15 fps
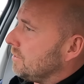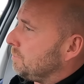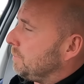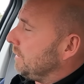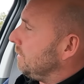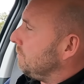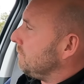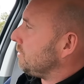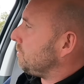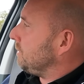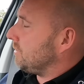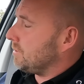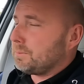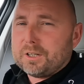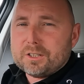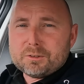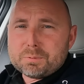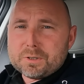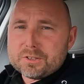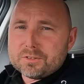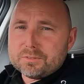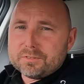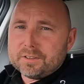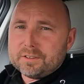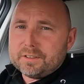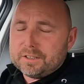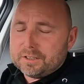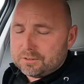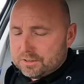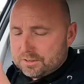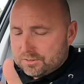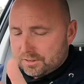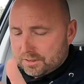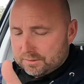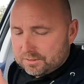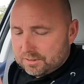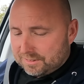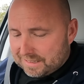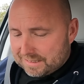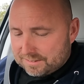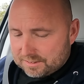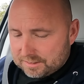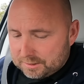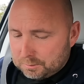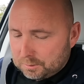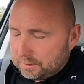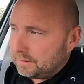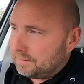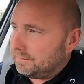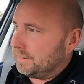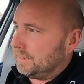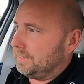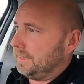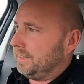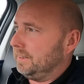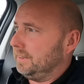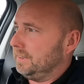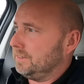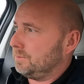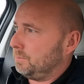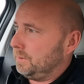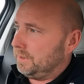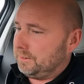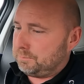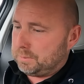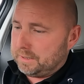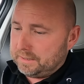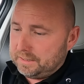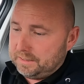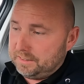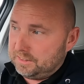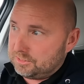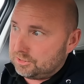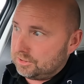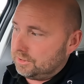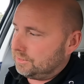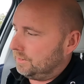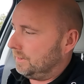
but there must be some kind of press event here, a grid serve. So let's see what the deal is with plugging in and charging